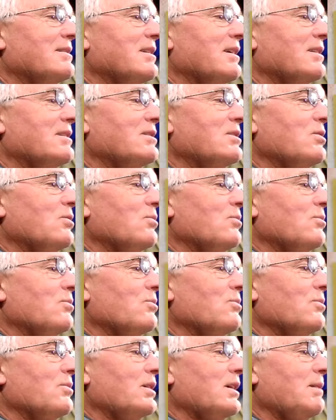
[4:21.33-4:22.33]

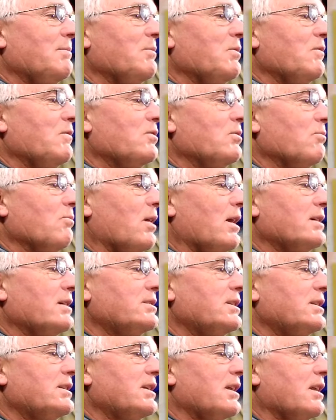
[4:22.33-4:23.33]
He moved to
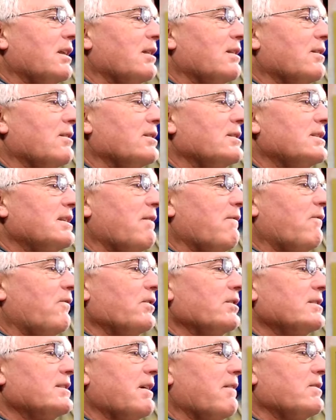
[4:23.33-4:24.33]
Washington at 37
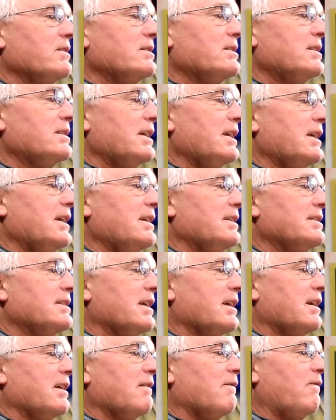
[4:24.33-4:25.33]
for 7
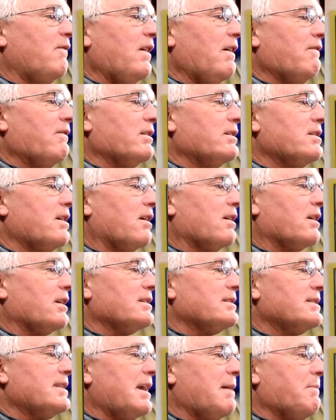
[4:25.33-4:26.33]
seasons. Favorite target
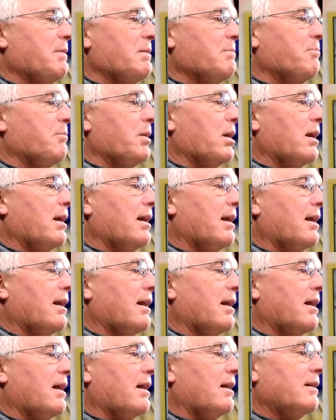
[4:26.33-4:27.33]
is Sammy
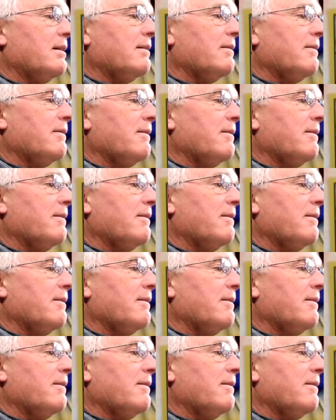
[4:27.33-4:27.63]
Baugh.